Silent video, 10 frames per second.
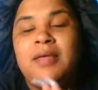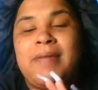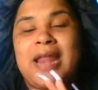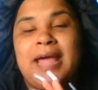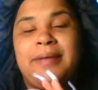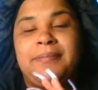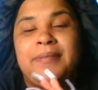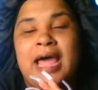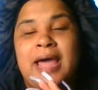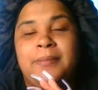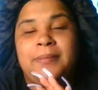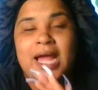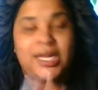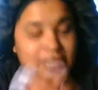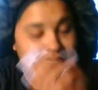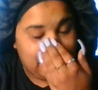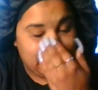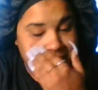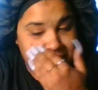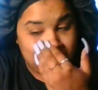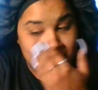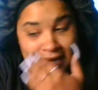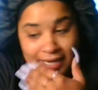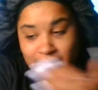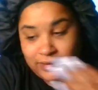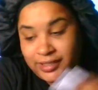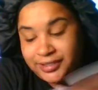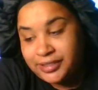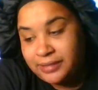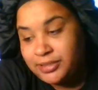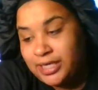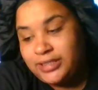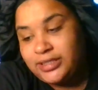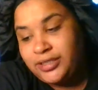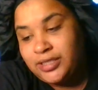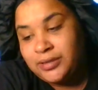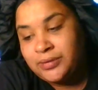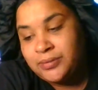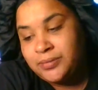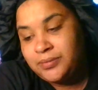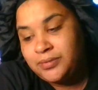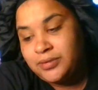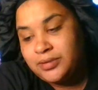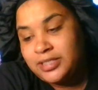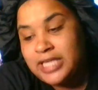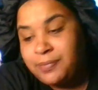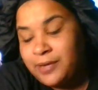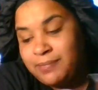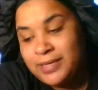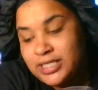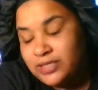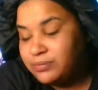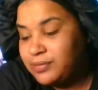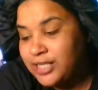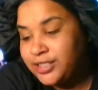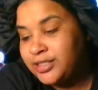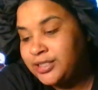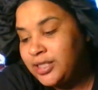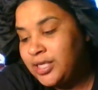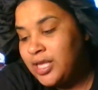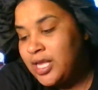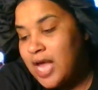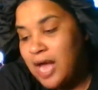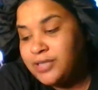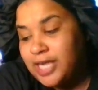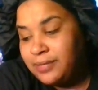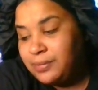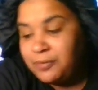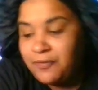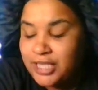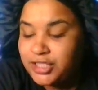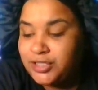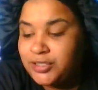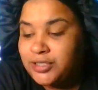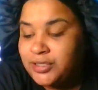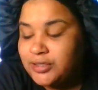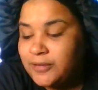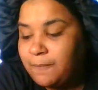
but I'm not trying to be pursued by anyone here. I'm trying to, you know, separate business from pleasure. I'm trying to be professional.